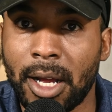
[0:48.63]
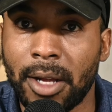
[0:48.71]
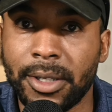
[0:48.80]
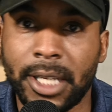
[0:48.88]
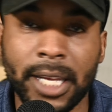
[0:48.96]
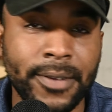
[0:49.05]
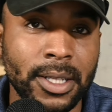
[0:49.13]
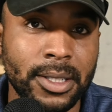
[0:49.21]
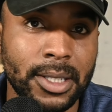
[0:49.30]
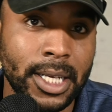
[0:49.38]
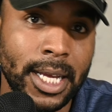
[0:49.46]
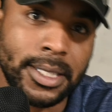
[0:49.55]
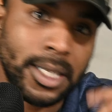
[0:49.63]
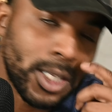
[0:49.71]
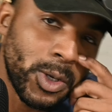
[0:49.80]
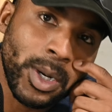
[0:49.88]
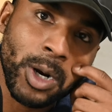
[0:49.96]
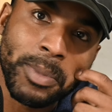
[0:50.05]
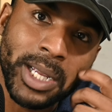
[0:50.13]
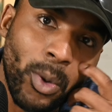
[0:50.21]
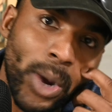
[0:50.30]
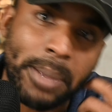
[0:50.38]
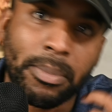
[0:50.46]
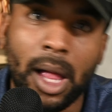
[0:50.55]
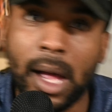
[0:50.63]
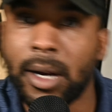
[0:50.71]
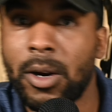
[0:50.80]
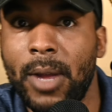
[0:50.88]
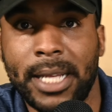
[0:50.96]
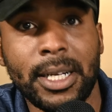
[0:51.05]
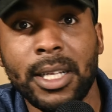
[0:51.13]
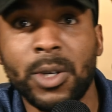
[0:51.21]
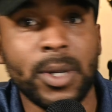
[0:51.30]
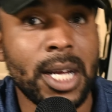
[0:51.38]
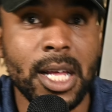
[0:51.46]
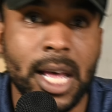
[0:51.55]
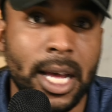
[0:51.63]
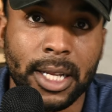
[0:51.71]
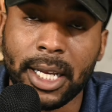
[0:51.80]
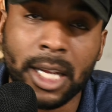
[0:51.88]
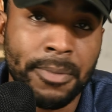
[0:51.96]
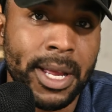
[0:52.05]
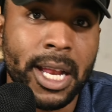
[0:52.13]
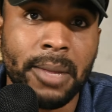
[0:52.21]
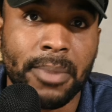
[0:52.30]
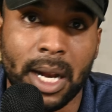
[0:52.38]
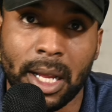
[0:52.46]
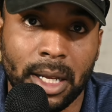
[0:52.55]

deviancy, has nothing to do with her being a white blonde girl, has nothing to do with none of that. It could have been anybody.